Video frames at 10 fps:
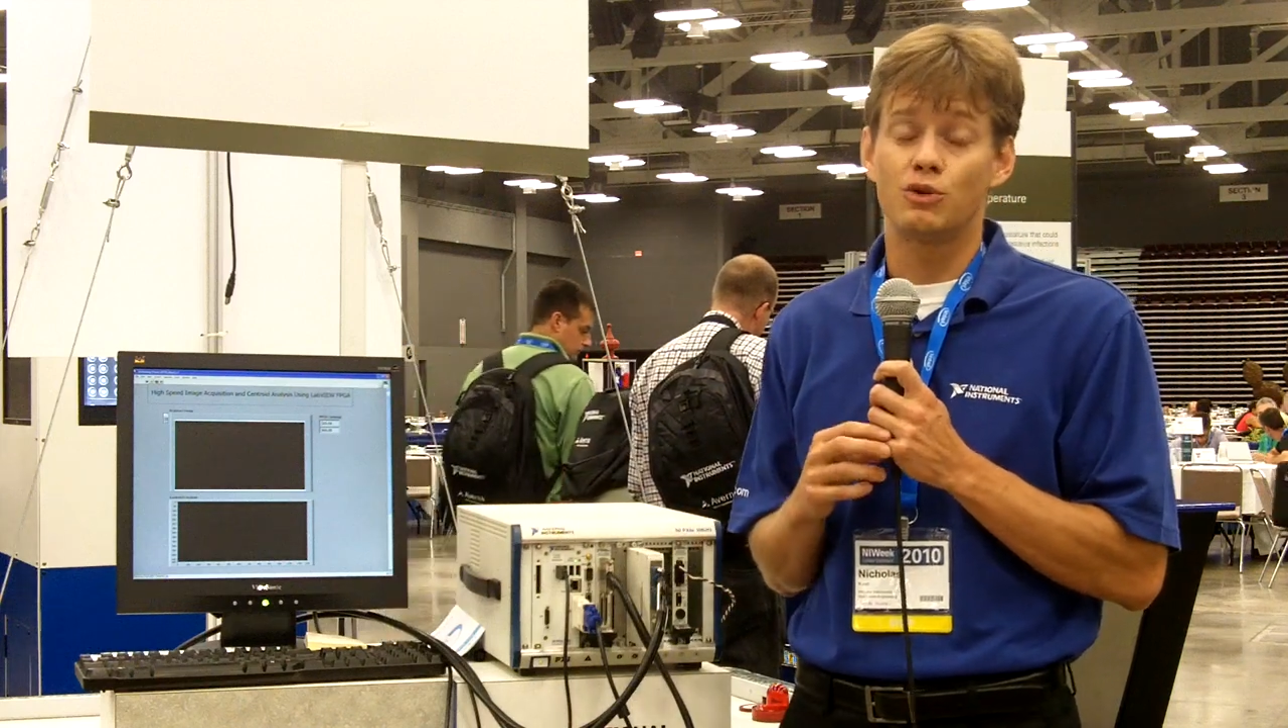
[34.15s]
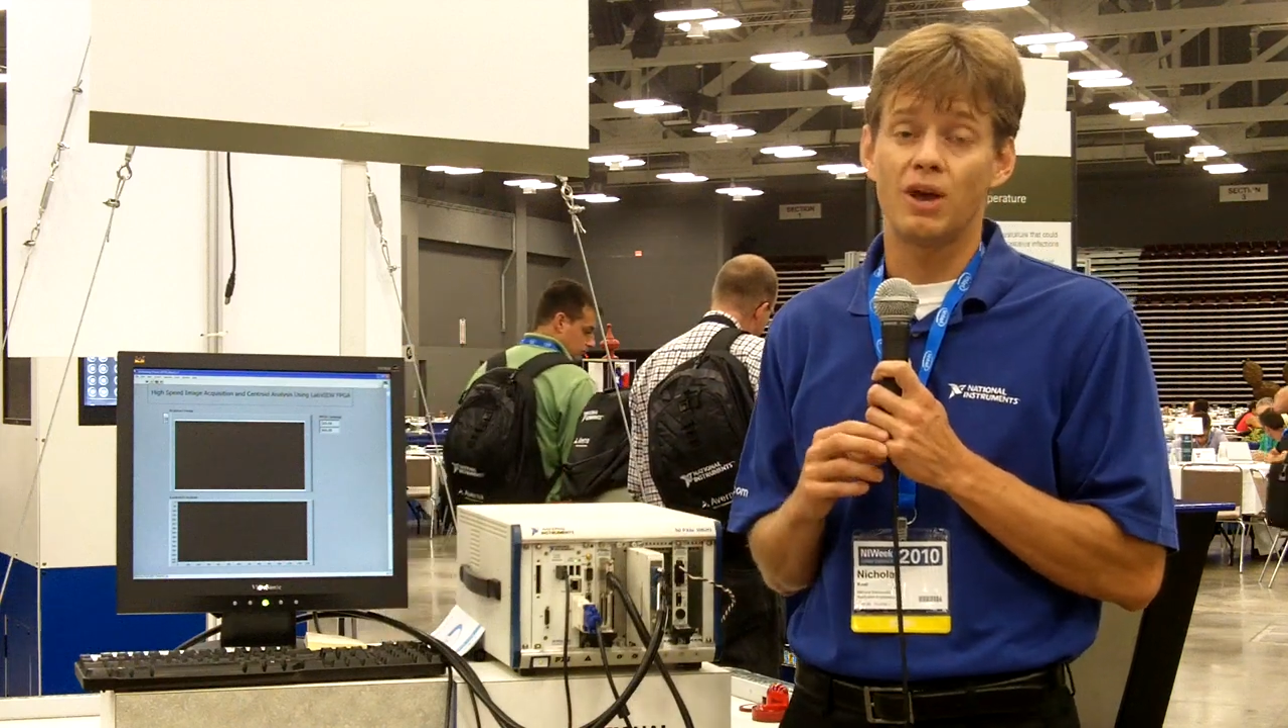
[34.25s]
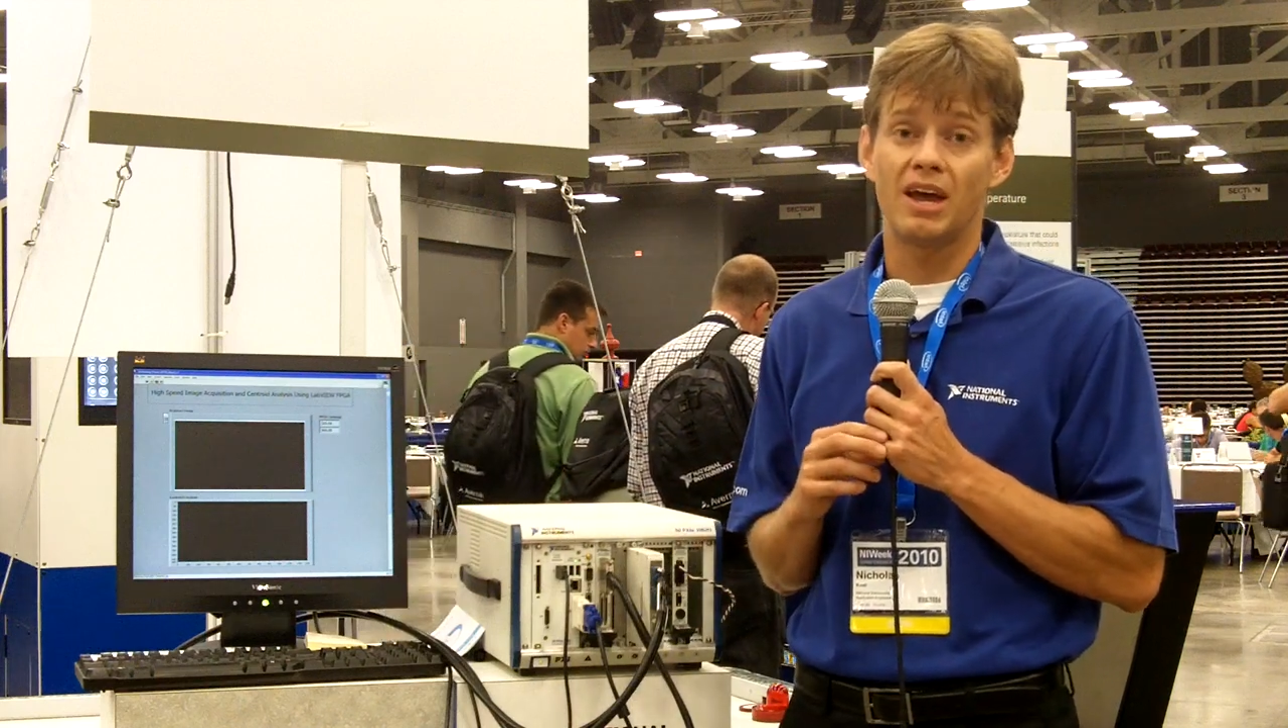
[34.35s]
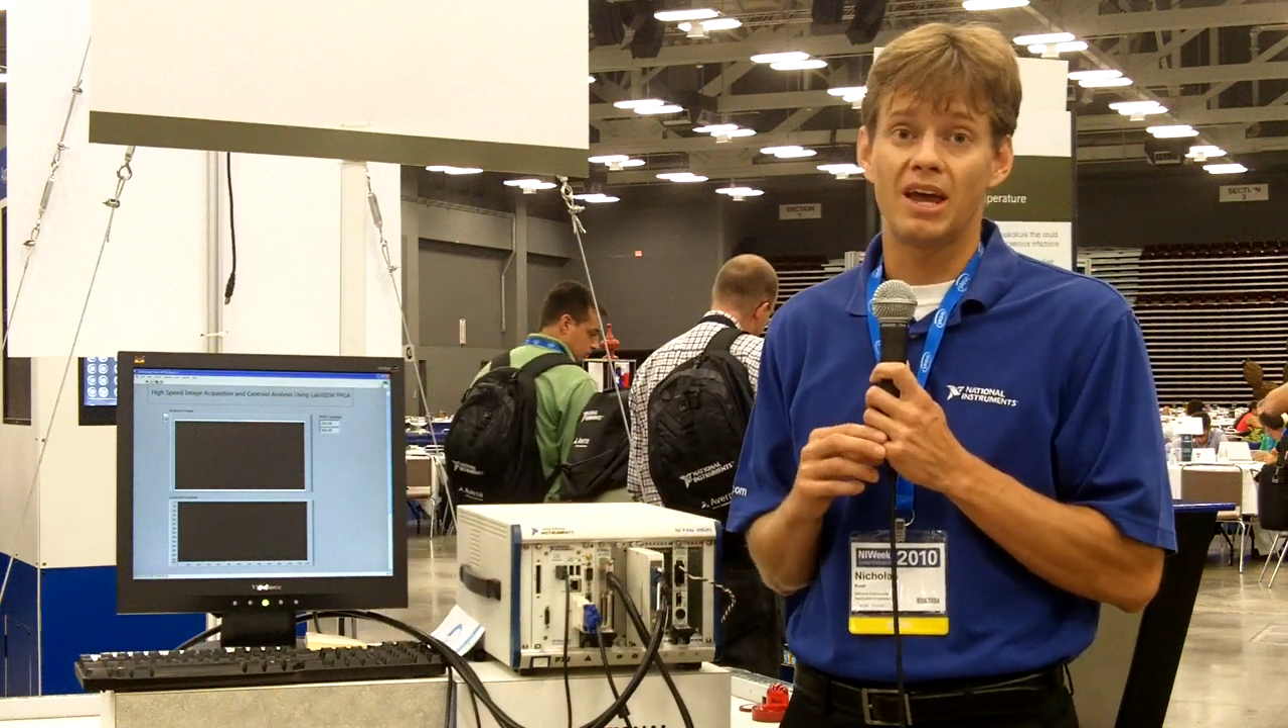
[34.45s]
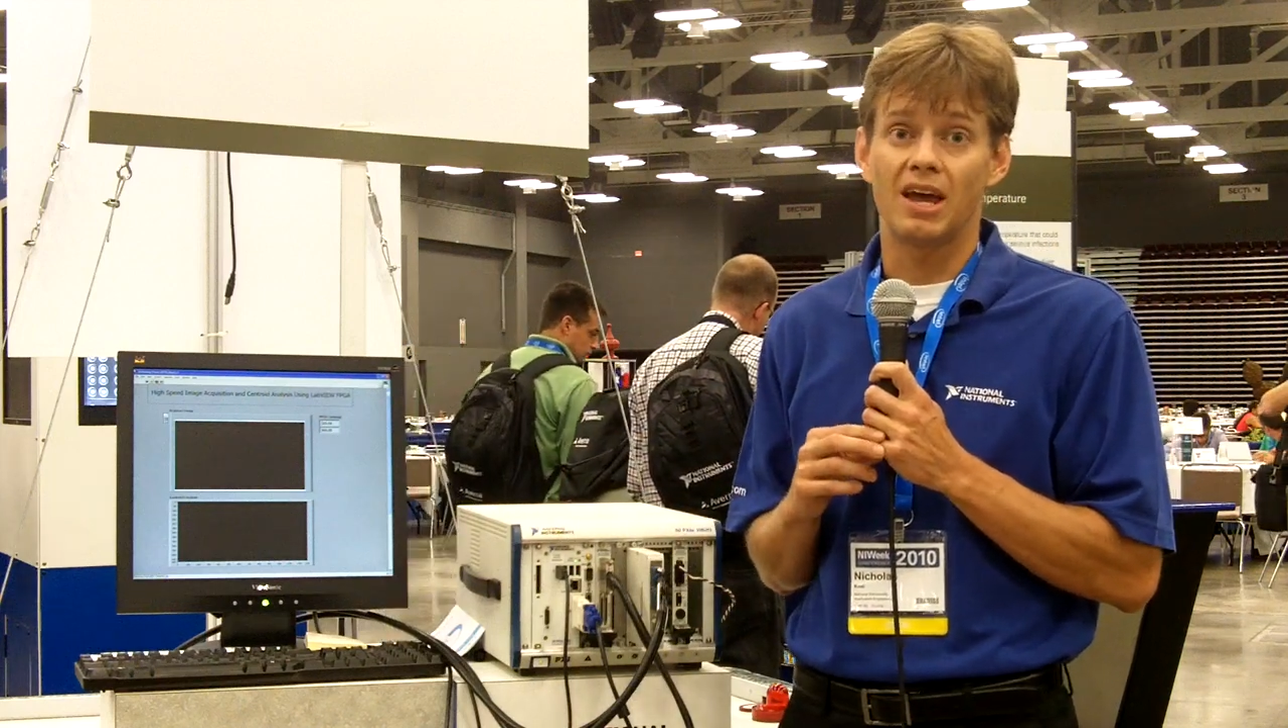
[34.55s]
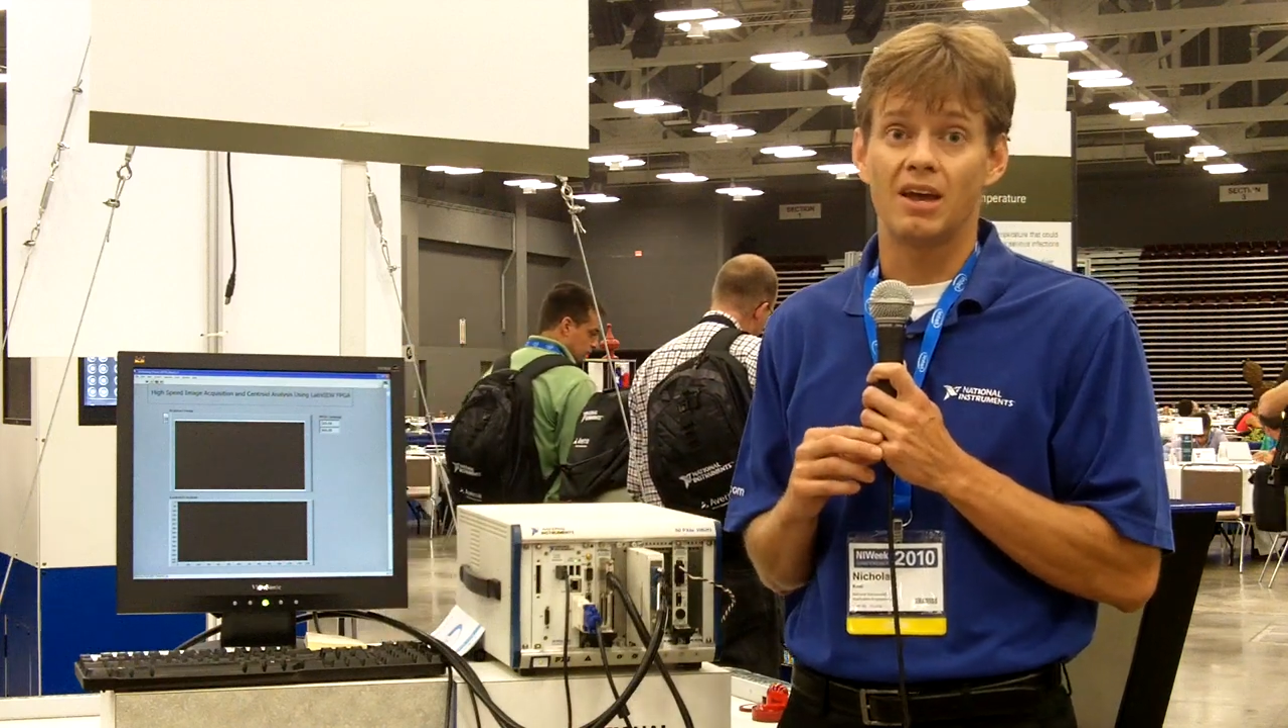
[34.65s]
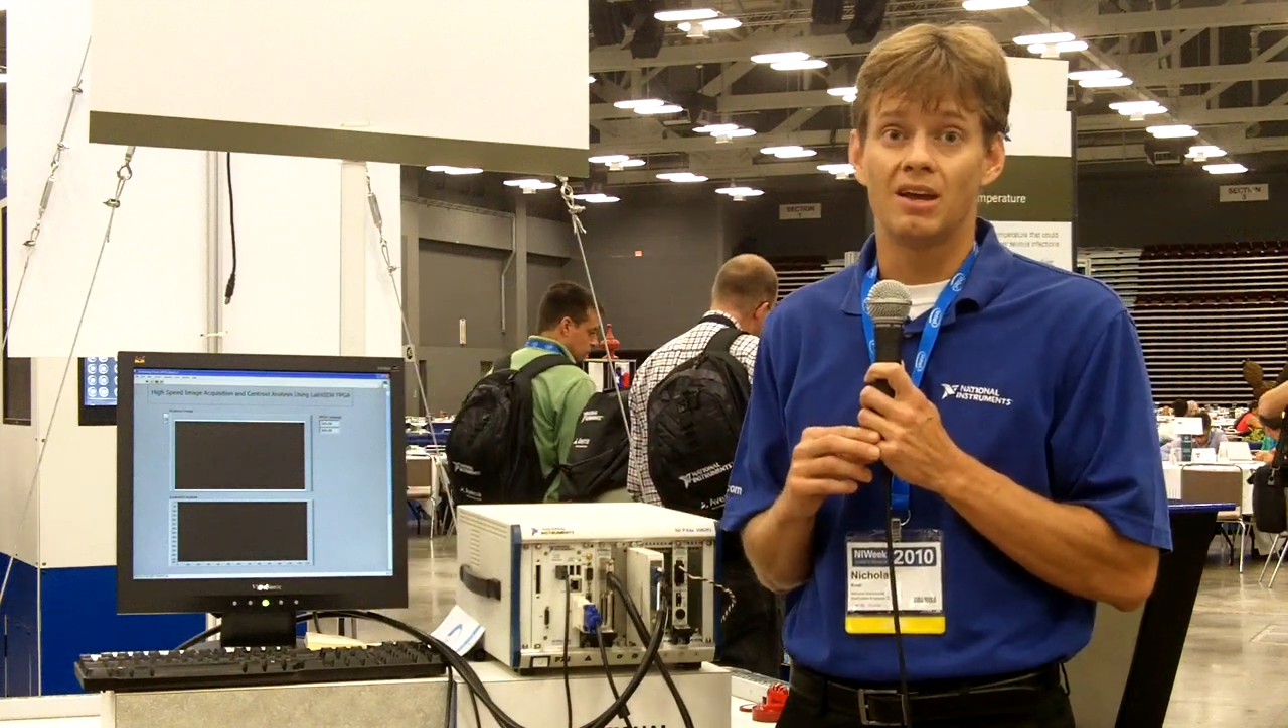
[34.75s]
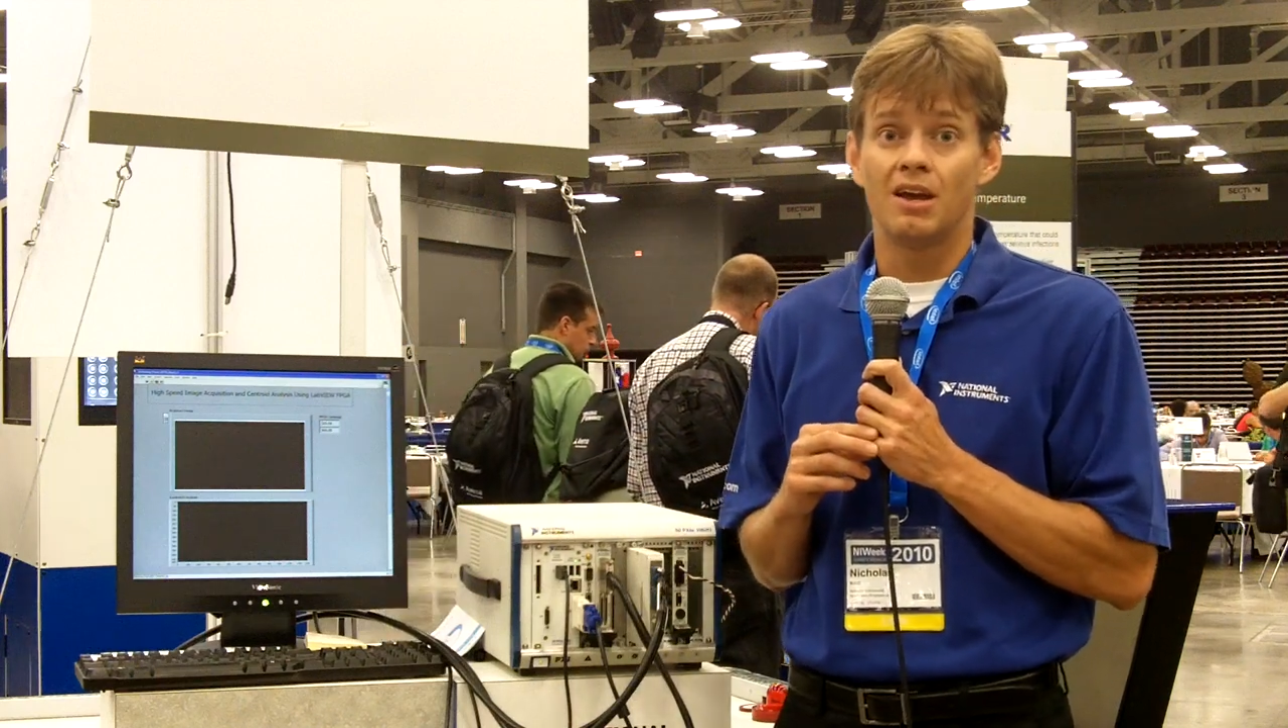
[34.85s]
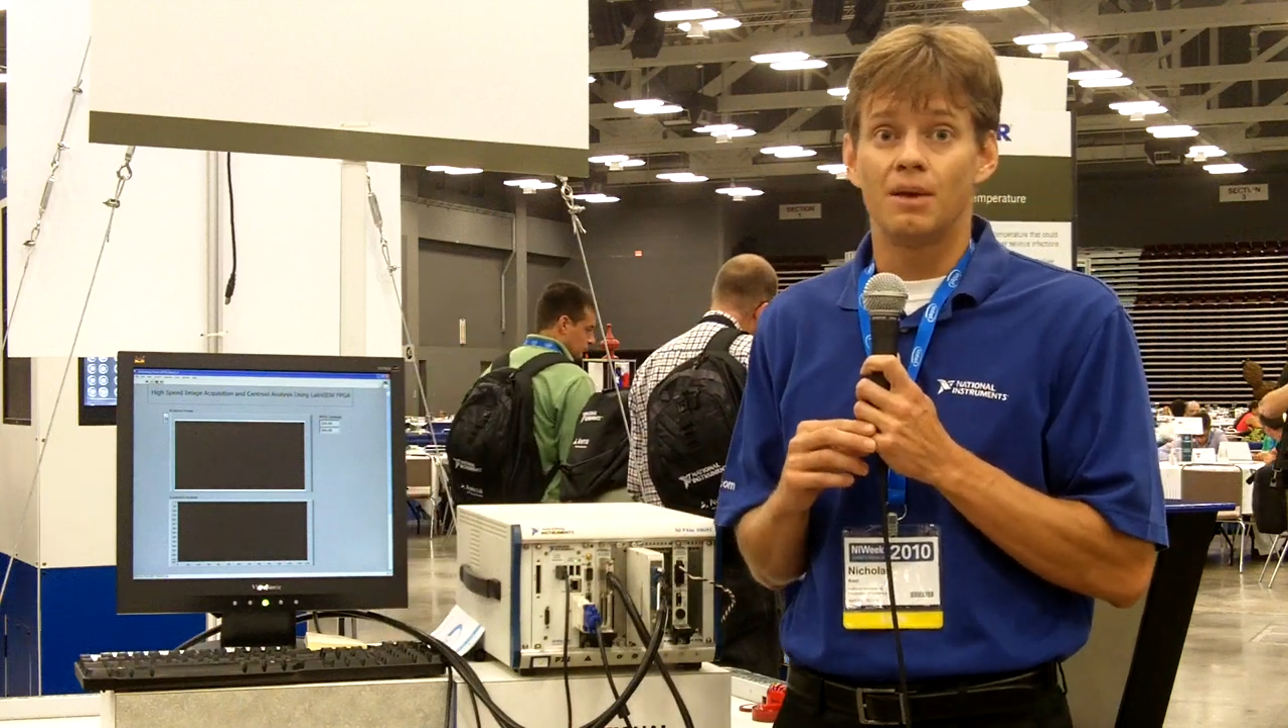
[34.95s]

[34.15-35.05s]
to a